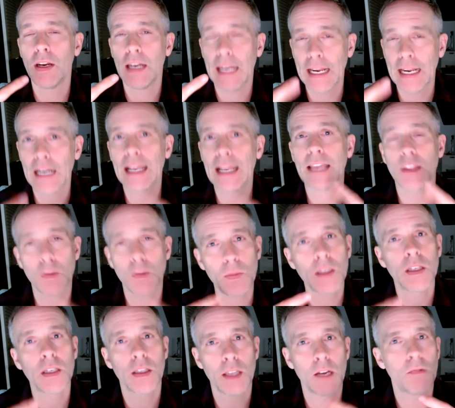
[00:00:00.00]
it'll get them
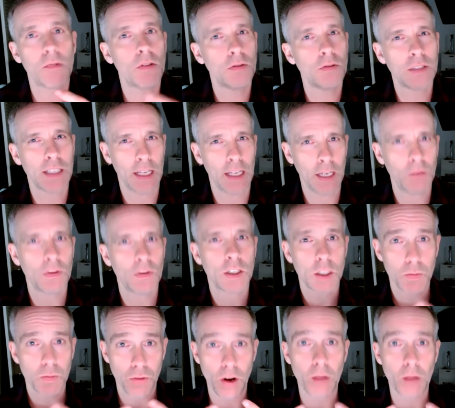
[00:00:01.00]
into their routine, which
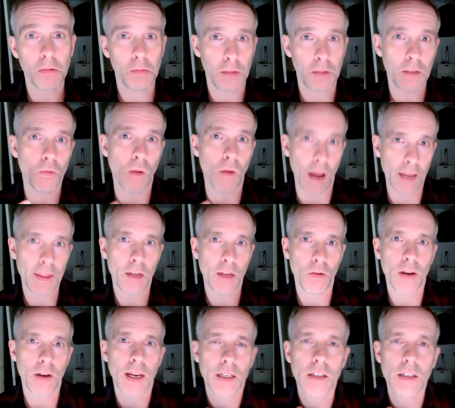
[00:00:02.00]
is probably why they
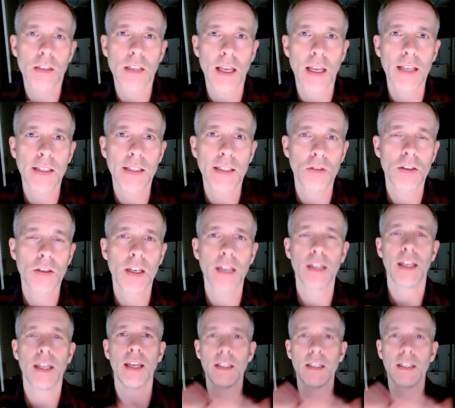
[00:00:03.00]
want to exercise those 9 days.